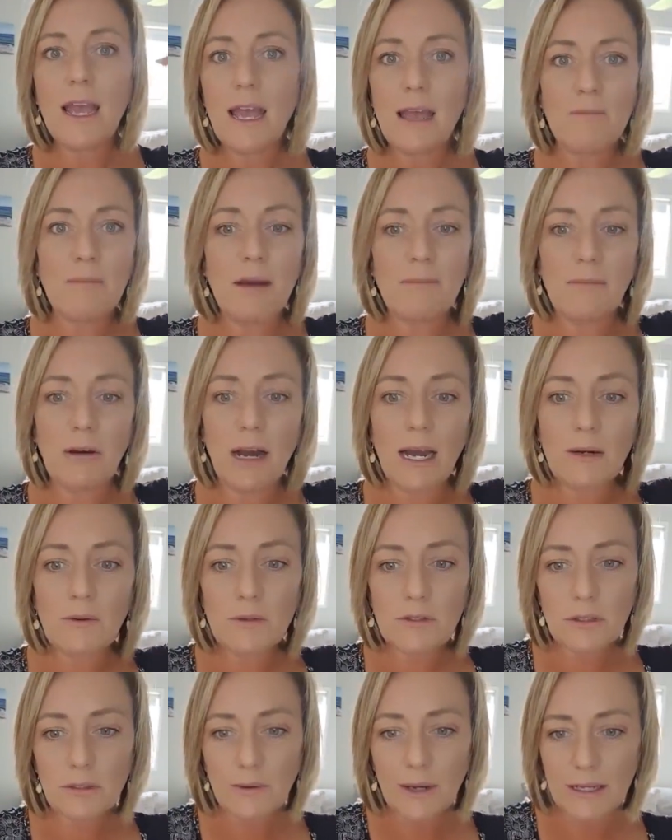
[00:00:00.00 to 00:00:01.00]
My mind was
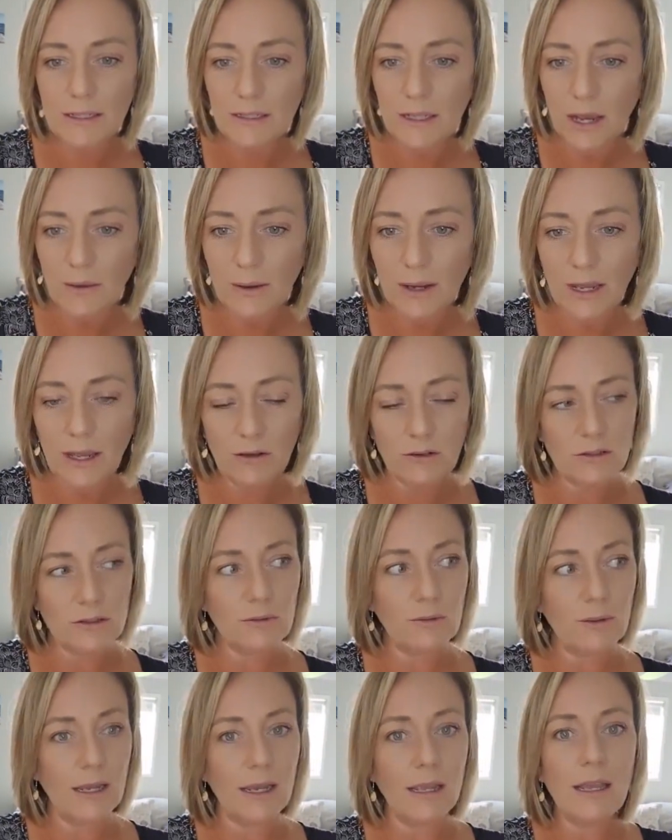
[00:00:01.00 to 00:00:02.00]
always going
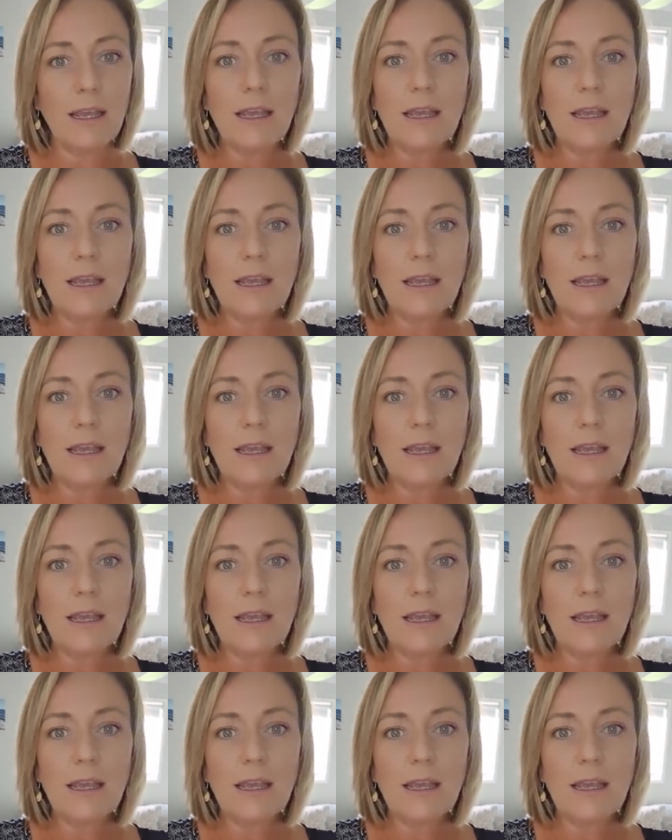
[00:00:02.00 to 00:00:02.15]
elsewhere.